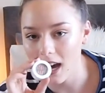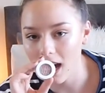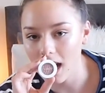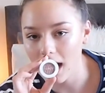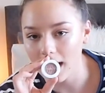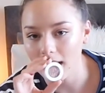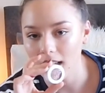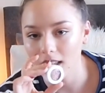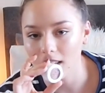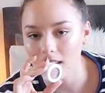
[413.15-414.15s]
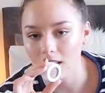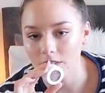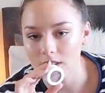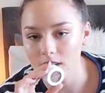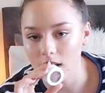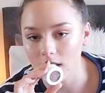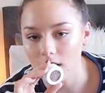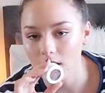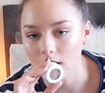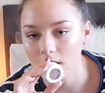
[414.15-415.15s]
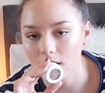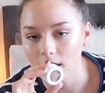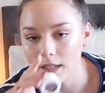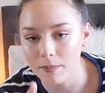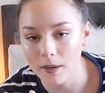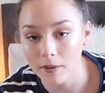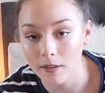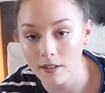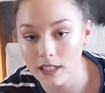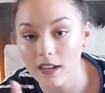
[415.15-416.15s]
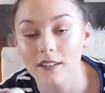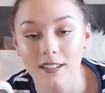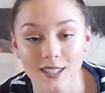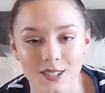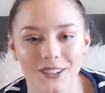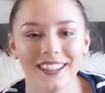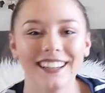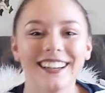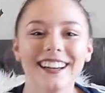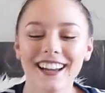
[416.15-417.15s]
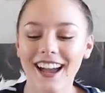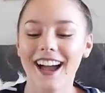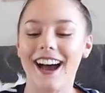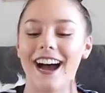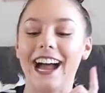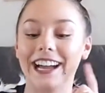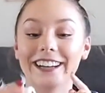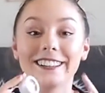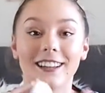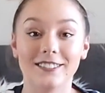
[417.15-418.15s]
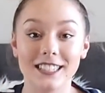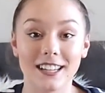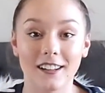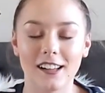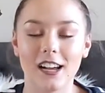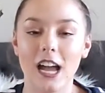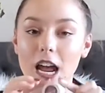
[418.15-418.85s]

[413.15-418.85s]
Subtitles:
I love this color. It better be going now. It's going. I love this color.